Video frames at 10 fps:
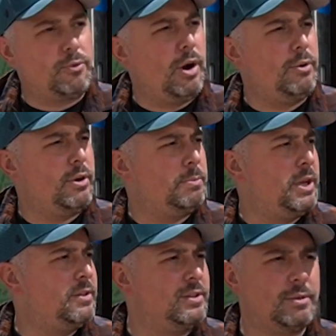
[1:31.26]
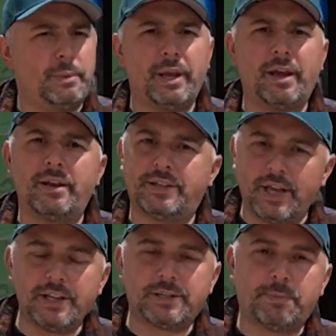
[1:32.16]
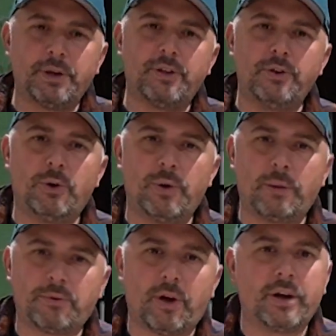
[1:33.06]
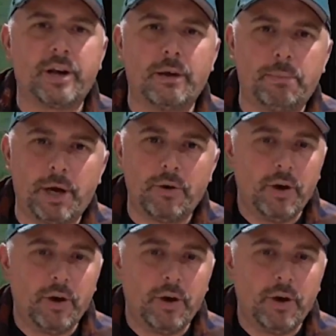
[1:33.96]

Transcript: Ground up, that doesn't make any sense, but you know what I'm talking about.